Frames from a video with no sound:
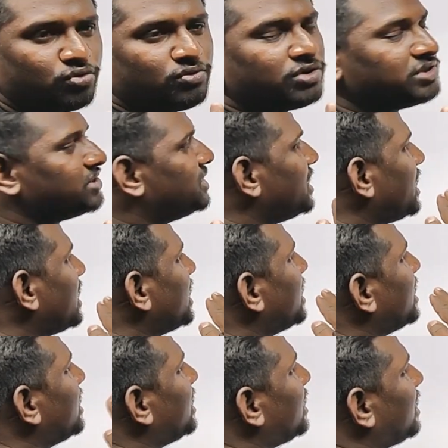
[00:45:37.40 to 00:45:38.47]
towards the
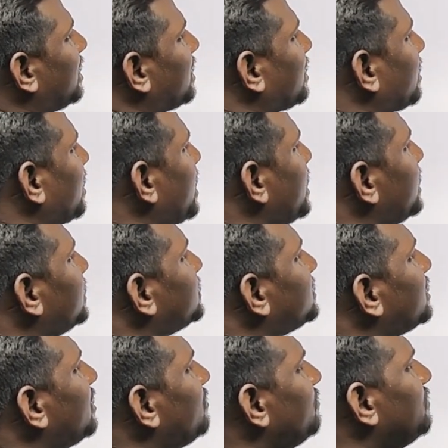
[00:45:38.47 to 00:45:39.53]
right
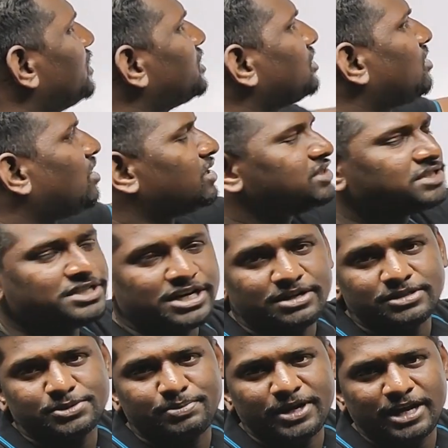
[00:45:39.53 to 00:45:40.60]
with a
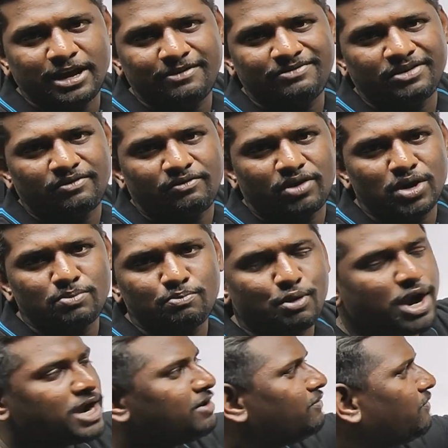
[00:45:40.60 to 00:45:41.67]
constant speed of
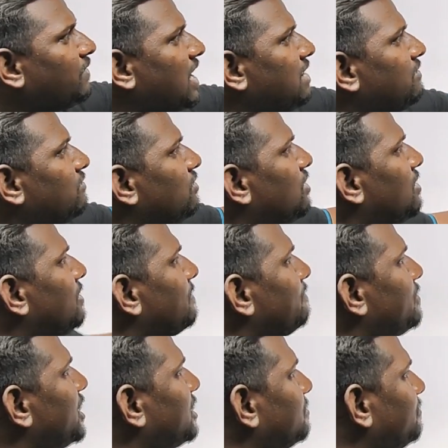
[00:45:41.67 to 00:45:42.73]
1.5
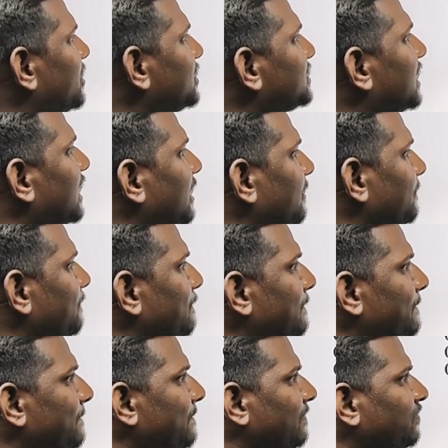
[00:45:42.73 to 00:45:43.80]
meter per second.
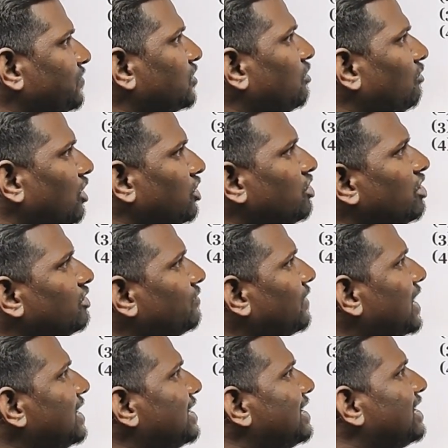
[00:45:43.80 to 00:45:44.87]
What do you have to
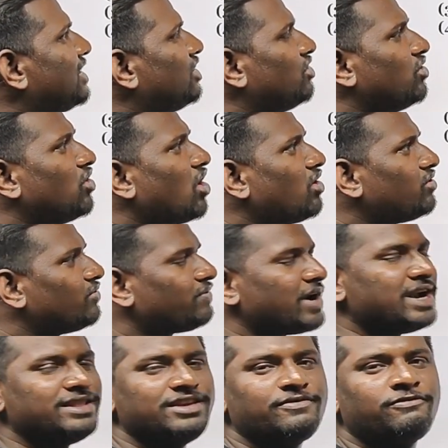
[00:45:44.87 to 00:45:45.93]
find? You have to
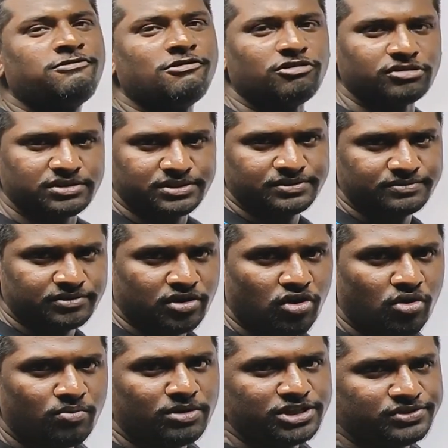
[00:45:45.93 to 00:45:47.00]
find the force.
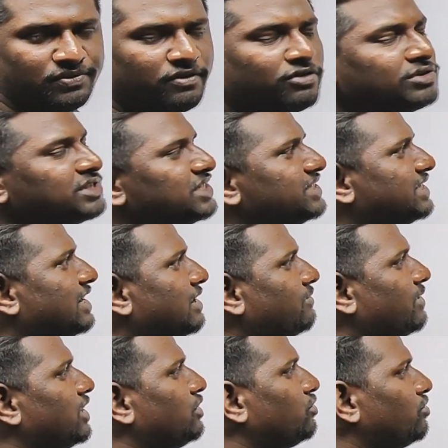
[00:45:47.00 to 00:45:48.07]
How much force is
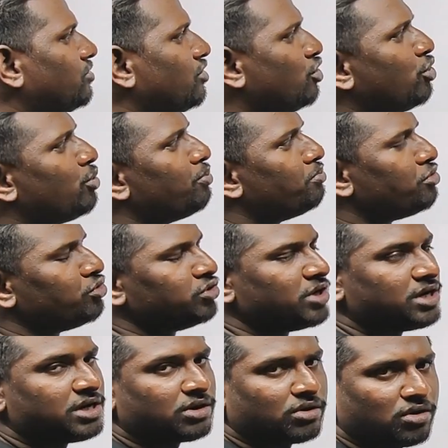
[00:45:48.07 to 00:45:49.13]
required to move
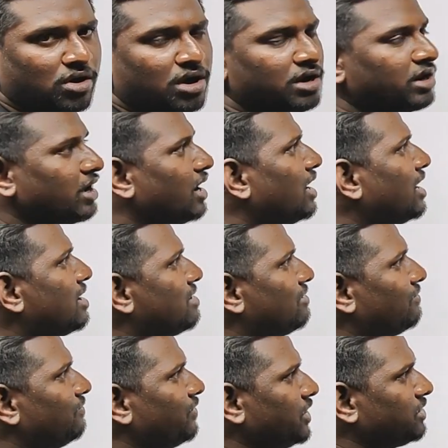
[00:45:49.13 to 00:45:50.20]
that rod
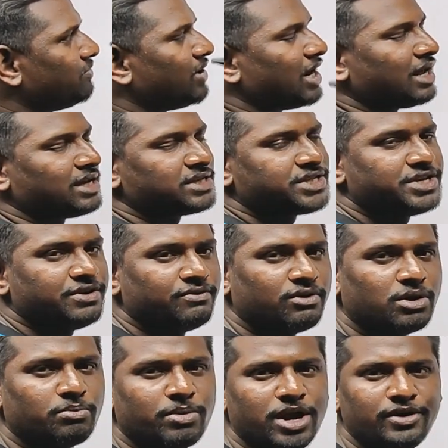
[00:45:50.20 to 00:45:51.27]
with velocity
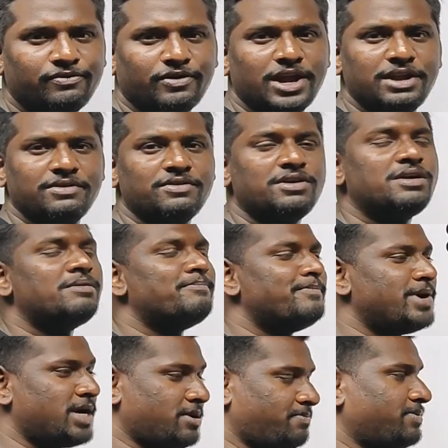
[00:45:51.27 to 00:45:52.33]
1.5
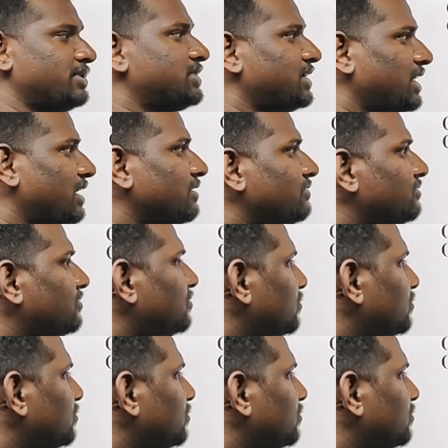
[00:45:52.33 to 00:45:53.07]
meter per second.